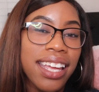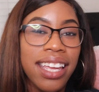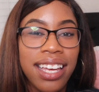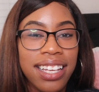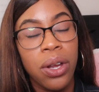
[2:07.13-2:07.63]

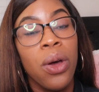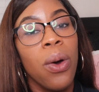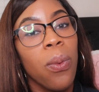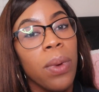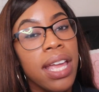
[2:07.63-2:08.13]
Yeah.
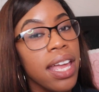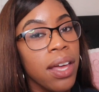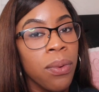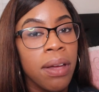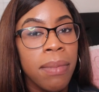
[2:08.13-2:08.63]
When
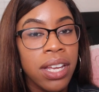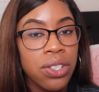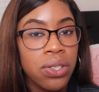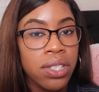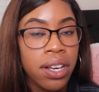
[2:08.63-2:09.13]
and what
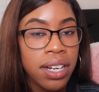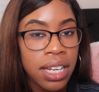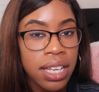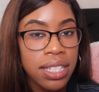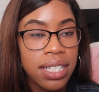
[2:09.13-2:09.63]
made you start
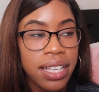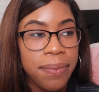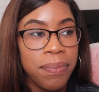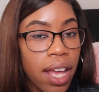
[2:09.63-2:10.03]
dancing?